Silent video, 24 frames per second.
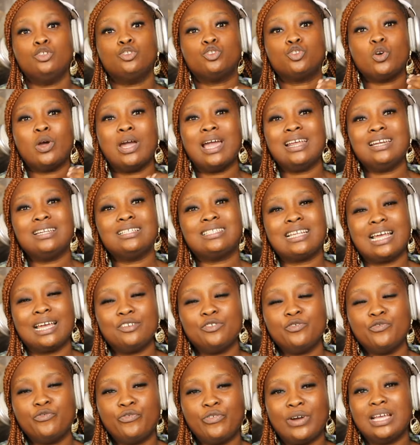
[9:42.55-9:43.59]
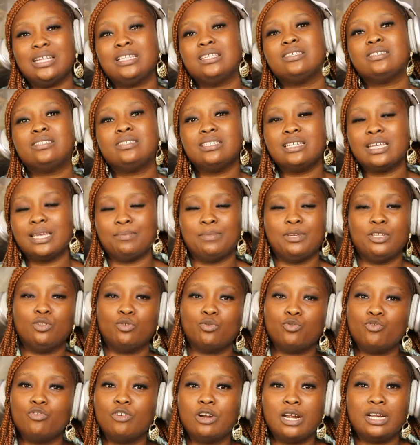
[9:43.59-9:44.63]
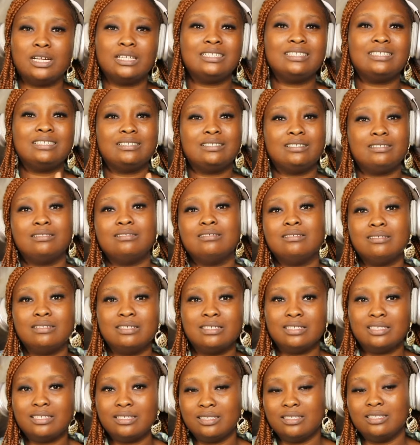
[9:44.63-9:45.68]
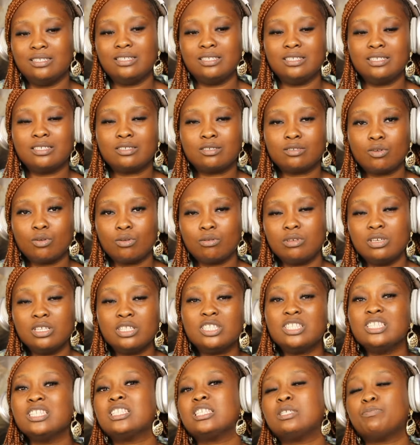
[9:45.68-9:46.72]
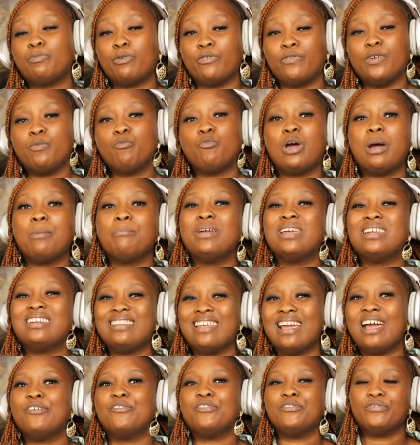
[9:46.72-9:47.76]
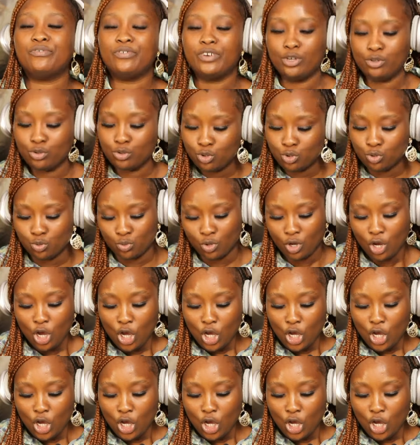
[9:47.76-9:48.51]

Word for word: So, anytime you find this name in the Quran, it is it is Prophet Muhammad they are referring to.